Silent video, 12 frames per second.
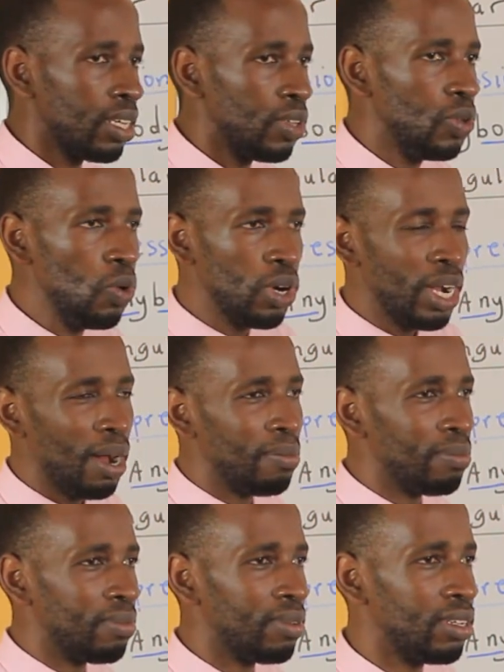You
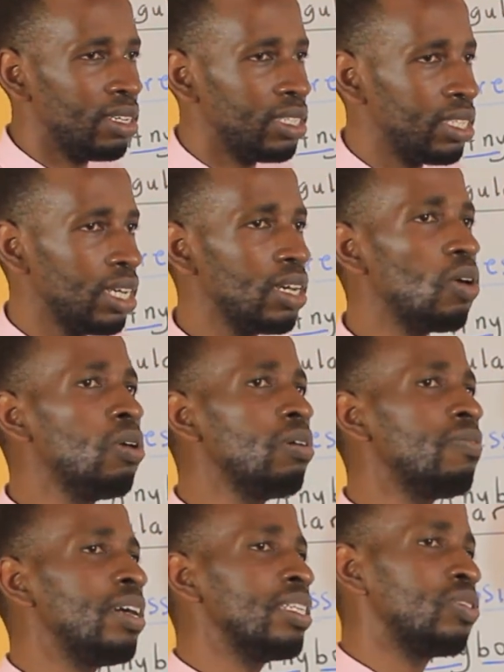come. Say, all
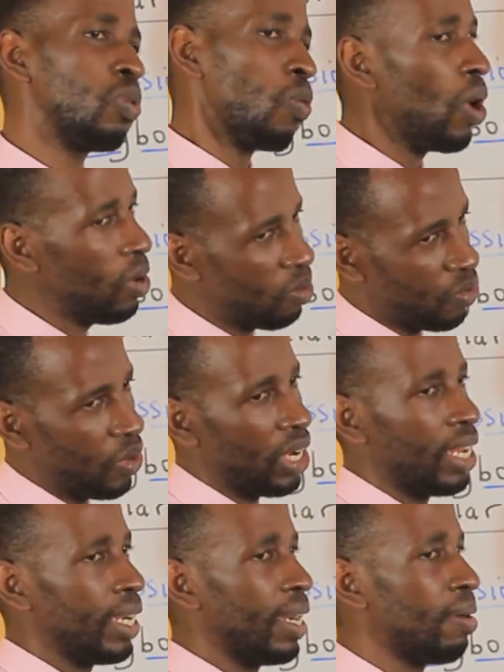of us, no, one of you
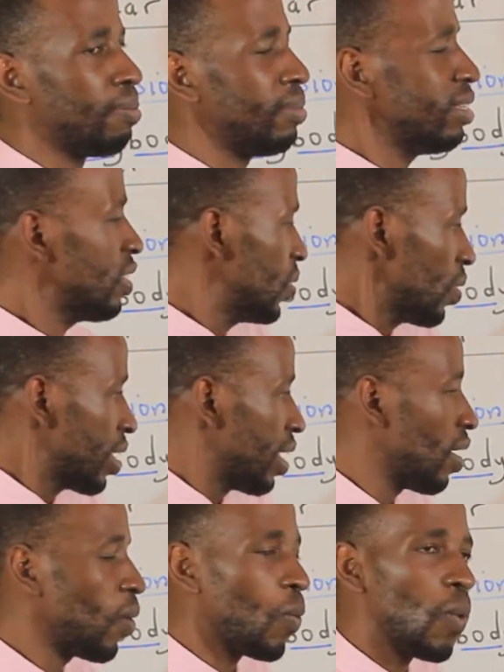can come. It's okay.
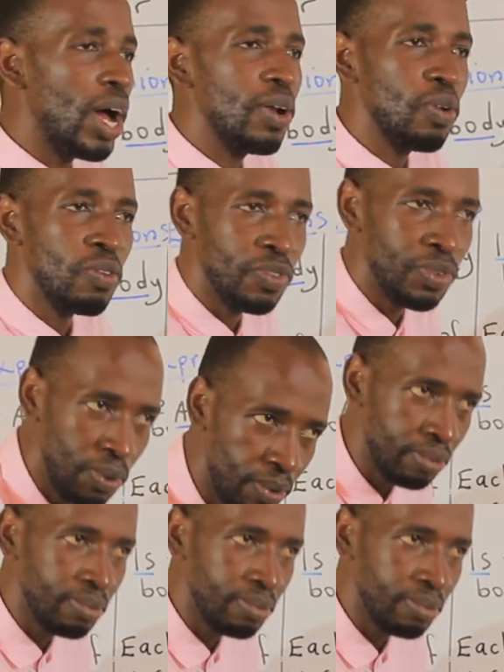One of you.